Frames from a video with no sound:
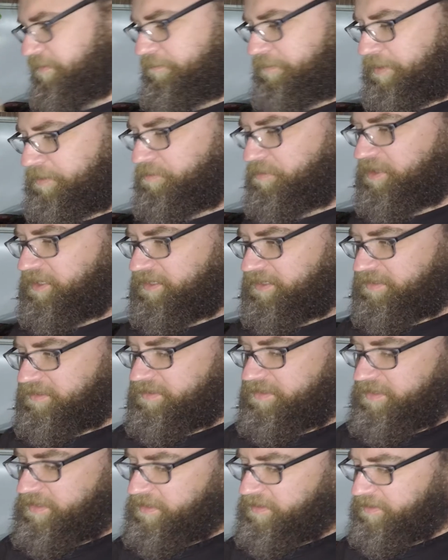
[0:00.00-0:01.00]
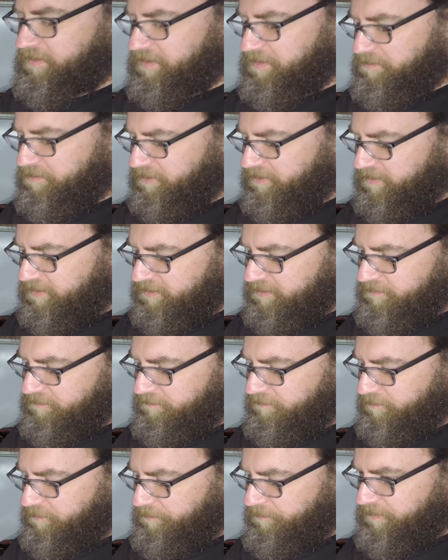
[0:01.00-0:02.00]
unplugged the appliance
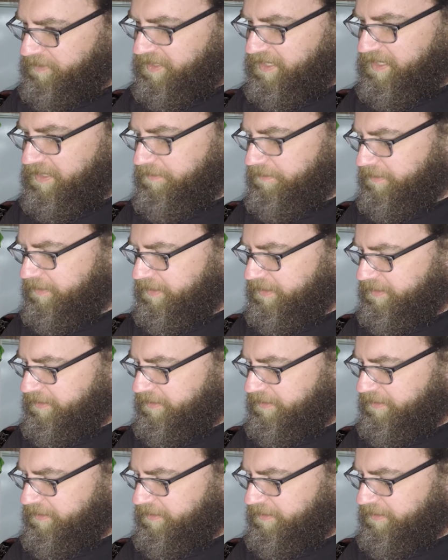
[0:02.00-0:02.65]
from the outlet.